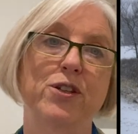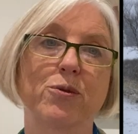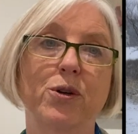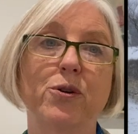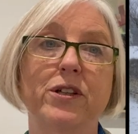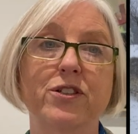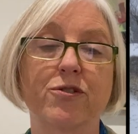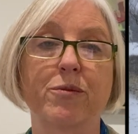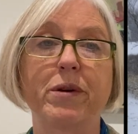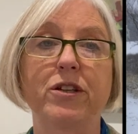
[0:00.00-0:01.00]
you were going to
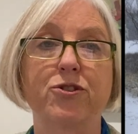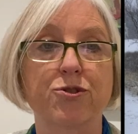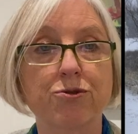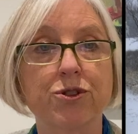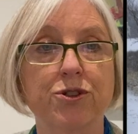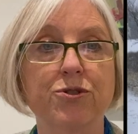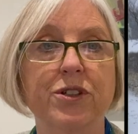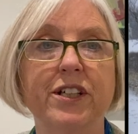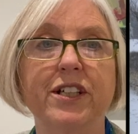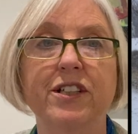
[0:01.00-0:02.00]
remain true
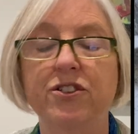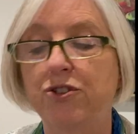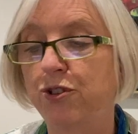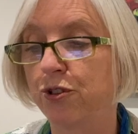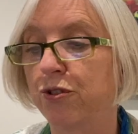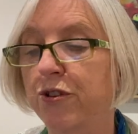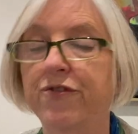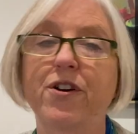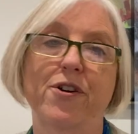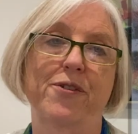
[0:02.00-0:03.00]
to the
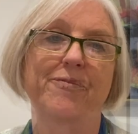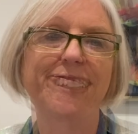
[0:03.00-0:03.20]
photo.